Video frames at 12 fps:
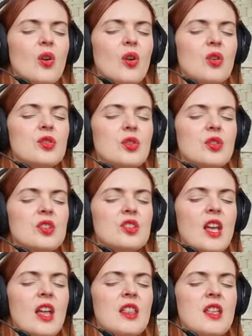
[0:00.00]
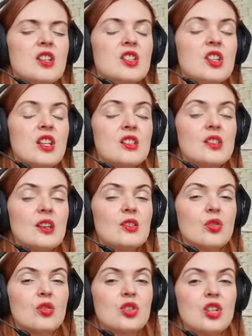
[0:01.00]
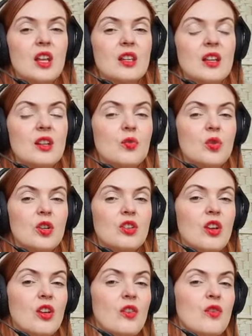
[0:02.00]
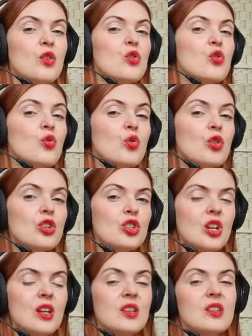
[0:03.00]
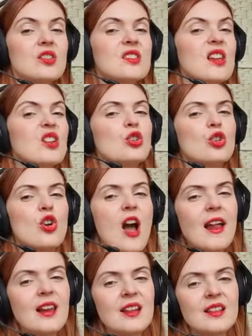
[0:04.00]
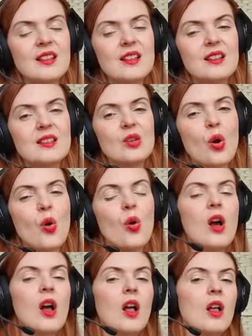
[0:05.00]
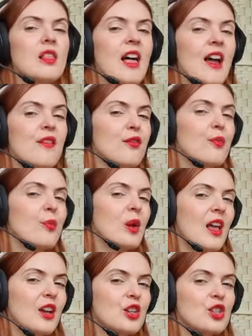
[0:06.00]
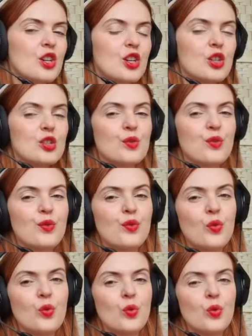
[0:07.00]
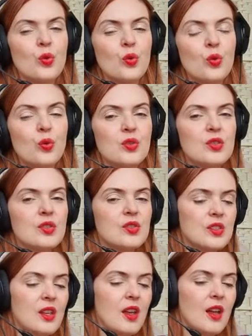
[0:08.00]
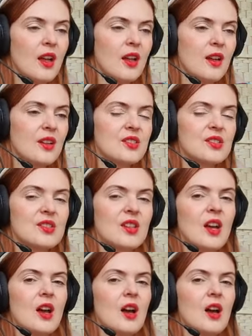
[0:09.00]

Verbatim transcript: Also, this energy is associated with Venusian sensuality, so life pleasures, food, sex,